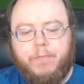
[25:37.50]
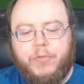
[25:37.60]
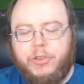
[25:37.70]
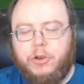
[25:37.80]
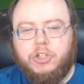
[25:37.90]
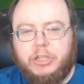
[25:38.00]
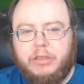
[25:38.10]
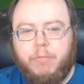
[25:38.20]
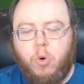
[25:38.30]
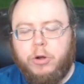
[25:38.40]
usually
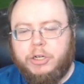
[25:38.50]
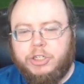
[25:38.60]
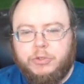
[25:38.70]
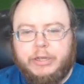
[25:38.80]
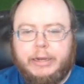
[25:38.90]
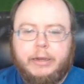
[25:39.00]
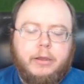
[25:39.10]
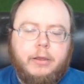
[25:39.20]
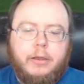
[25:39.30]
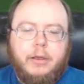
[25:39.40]
the port it's using,
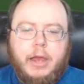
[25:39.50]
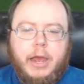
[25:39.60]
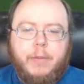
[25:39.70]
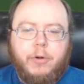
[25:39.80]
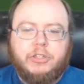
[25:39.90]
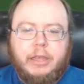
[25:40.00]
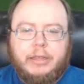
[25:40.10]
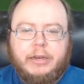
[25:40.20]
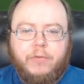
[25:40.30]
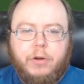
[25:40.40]
are
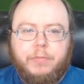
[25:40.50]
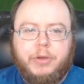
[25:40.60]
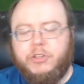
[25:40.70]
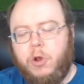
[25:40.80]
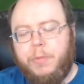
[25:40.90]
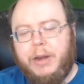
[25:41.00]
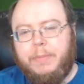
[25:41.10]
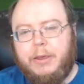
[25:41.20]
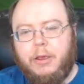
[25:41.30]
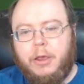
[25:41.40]
slightly different, because
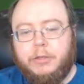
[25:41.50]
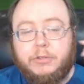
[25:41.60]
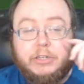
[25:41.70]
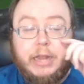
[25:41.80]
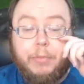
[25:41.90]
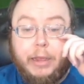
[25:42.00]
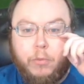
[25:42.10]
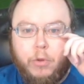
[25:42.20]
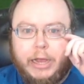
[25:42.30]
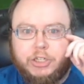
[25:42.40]
OpenAPI Stoplight
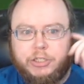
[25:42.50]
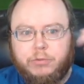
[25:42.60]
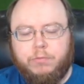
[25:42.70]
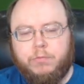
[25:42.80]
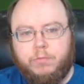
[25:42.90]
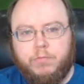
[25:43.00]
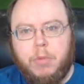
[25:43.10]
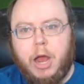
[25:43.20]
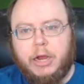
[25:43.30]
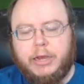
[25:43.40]
will actually
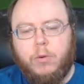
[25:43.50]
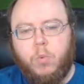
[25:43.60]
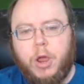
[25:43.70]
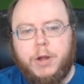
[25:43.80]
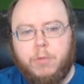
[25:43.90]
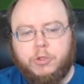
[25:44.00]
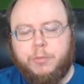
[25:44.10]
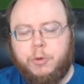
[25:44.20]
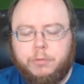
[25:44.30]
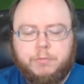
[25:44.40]
mock and run
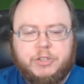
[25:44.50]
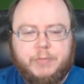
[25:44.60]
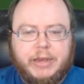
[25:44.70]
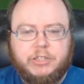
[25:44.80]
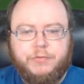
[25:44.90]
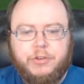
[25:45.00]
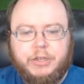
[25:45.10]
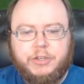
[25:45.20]
multiple specs if you need